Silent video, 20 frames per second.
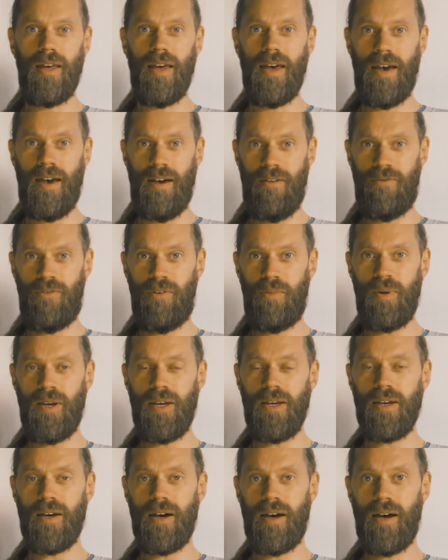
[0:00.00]
And for
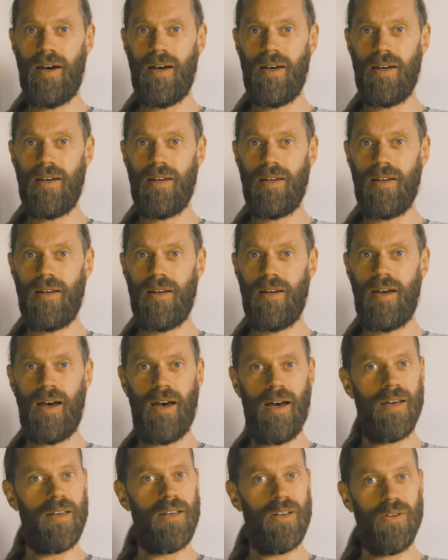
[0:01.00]
me,
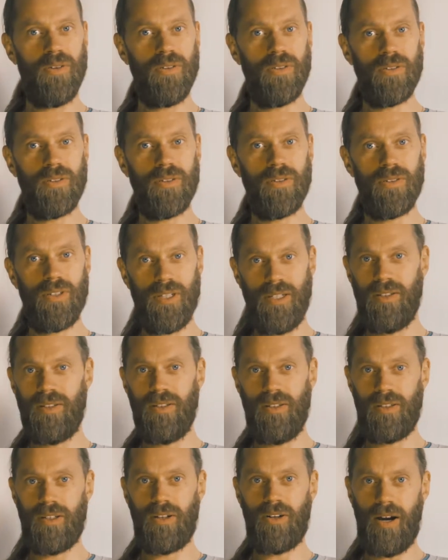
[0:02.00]
I use
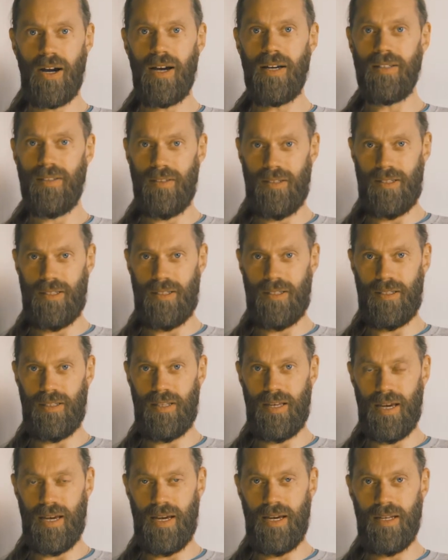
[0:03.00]
Jesus Christ
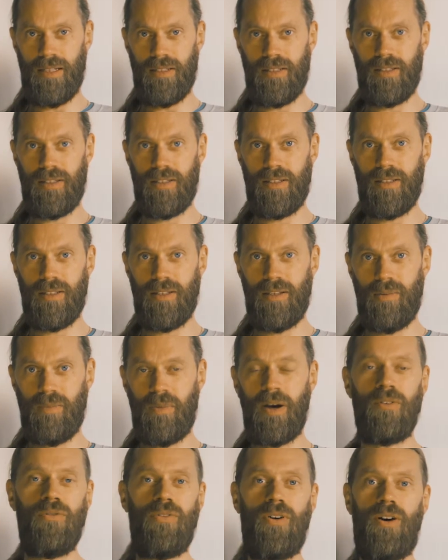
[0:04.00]
as
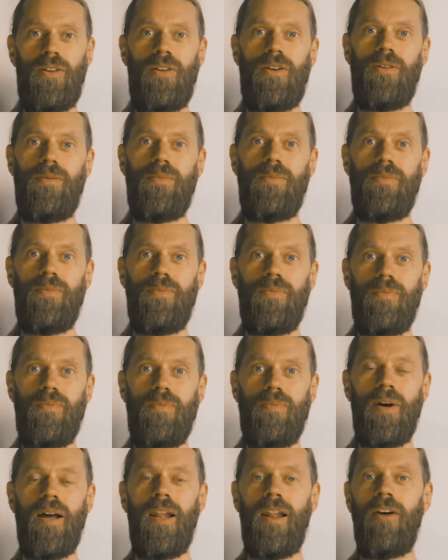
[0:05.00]
my father,
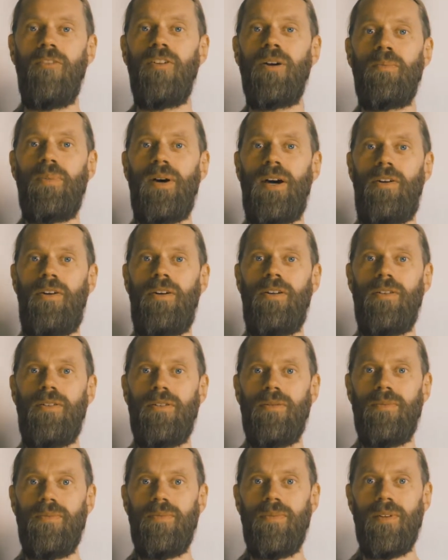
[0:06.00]
my loving
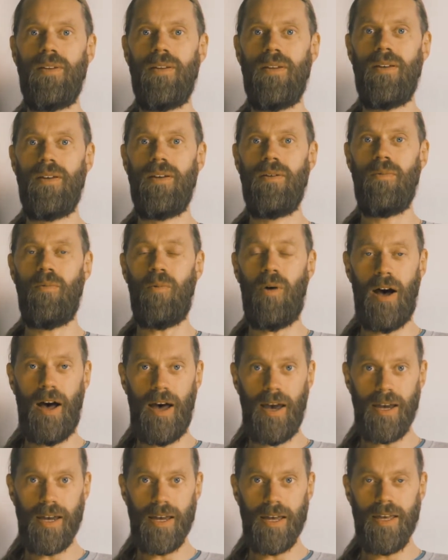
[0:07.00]
parent.
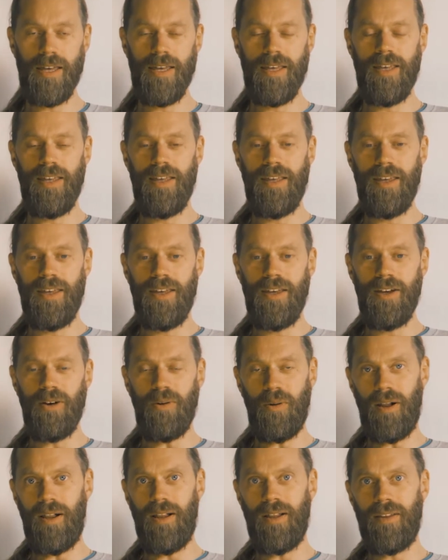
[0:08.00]
Why?
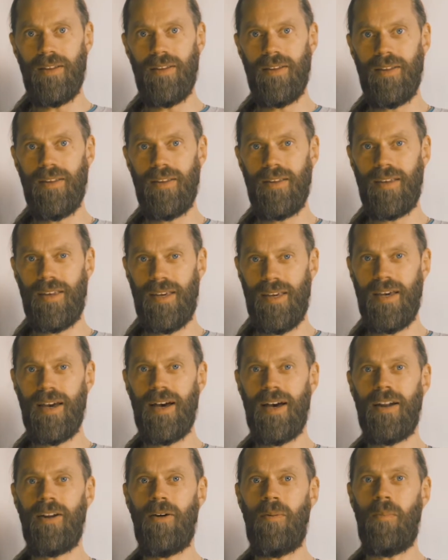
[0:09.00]
Well, he
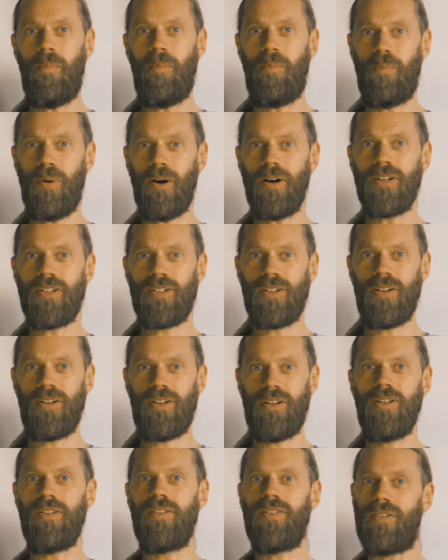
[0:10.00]
had a bunch of
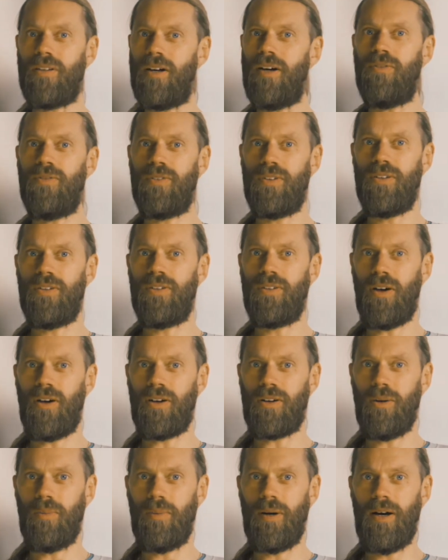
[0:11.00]
good stuff to
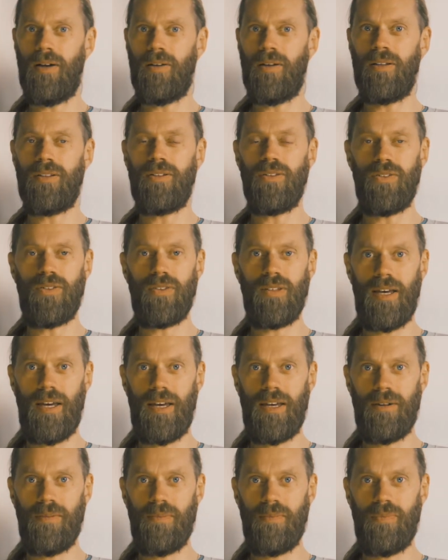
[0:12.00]
talk about and to
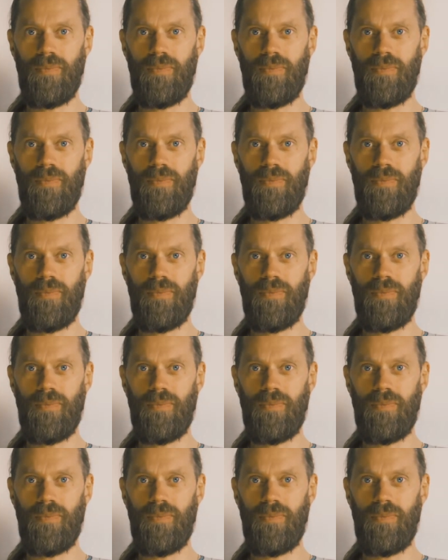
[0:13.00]
say.